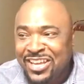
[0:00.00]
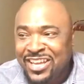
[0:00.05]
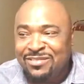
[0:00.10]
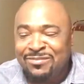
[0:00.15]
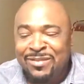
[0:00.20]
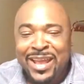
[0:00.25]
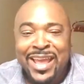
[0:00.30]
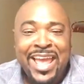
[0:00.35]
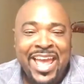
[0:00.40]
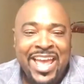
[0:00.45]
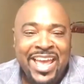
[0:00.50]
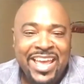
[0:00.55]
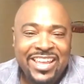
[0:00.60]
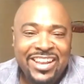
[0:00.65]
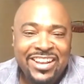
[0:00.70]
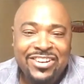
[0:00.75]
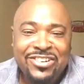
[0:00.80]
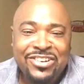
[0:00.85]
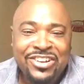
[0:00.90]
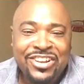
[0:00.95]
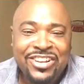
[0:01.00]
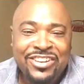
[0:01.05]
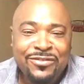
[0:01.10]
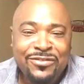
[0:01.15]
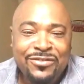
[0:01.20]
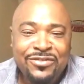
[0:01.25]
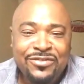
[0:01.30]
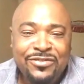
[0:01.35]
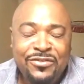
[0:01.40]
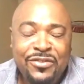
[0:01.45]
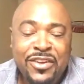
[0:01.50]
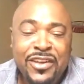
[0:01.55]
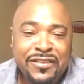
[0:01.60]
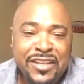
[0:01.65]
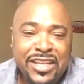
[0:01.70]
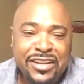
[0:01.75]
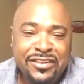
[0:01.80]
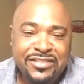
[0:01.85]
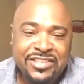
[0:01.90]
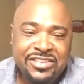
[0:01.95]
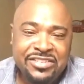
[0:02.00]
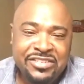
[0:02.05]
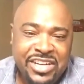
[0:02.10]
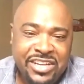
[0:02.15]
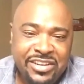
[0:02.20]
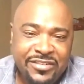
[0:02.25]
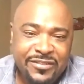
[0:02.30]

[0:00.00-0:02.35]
in Manhattan on 50th Street.